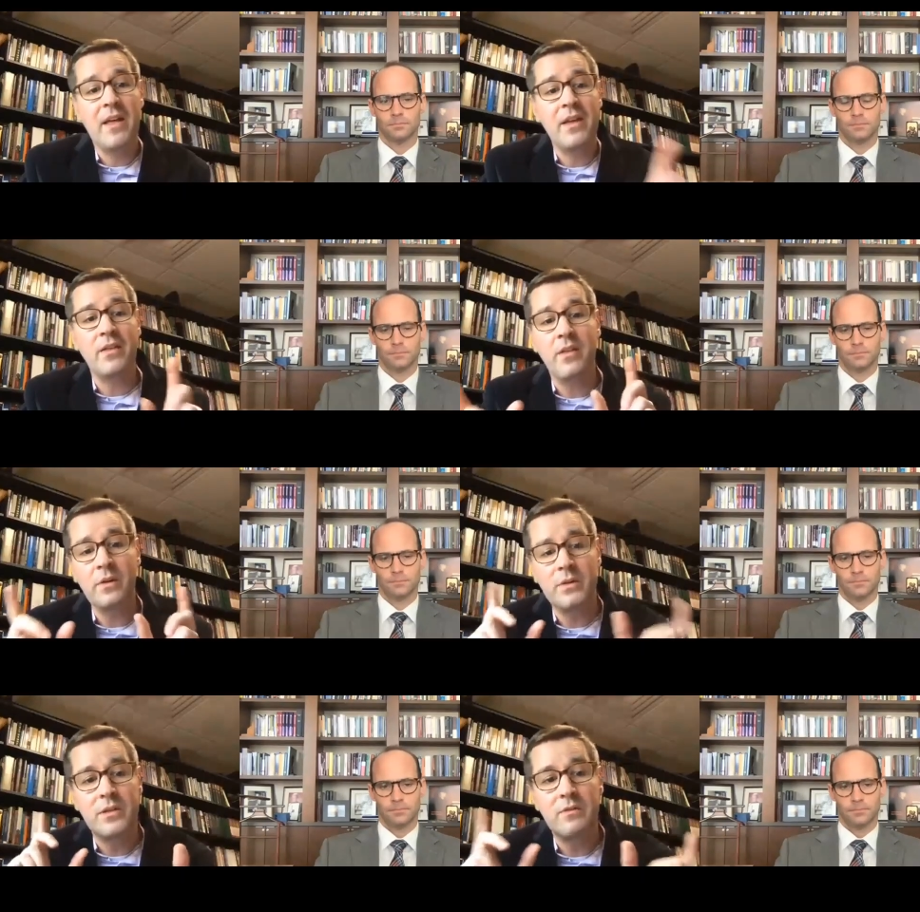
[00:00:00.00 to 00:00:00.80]
Speaker 1: think
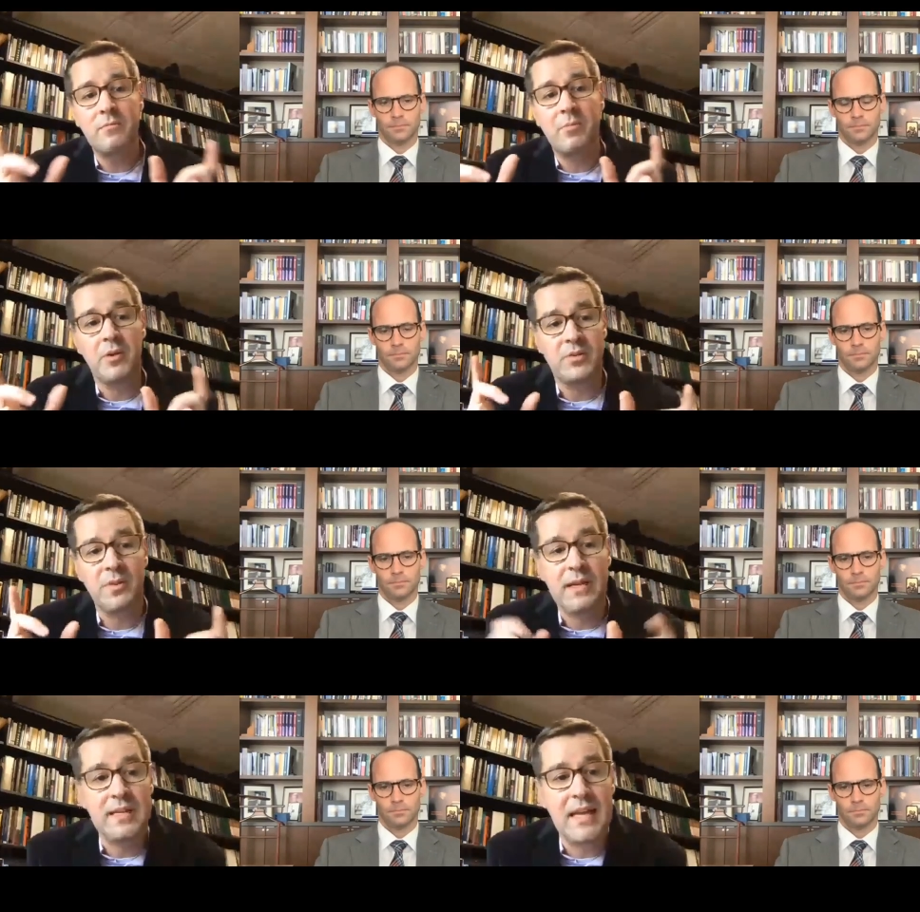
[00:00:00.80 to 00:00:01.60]
those two books
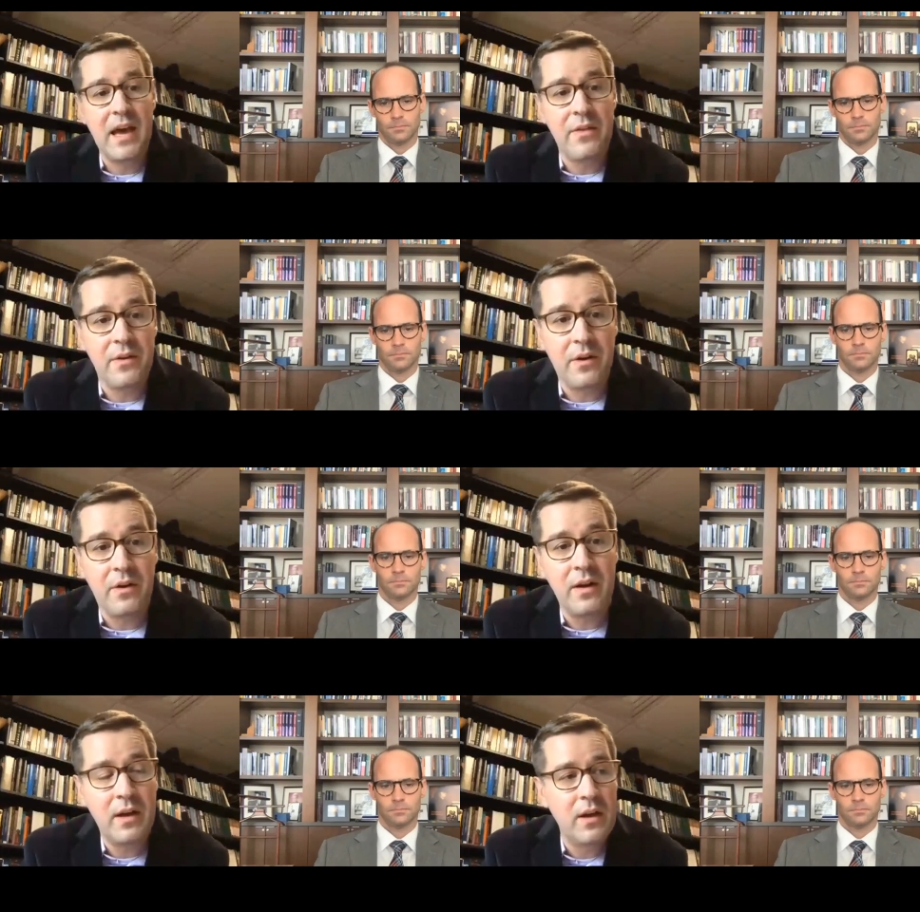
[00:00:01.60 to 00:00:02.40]
read together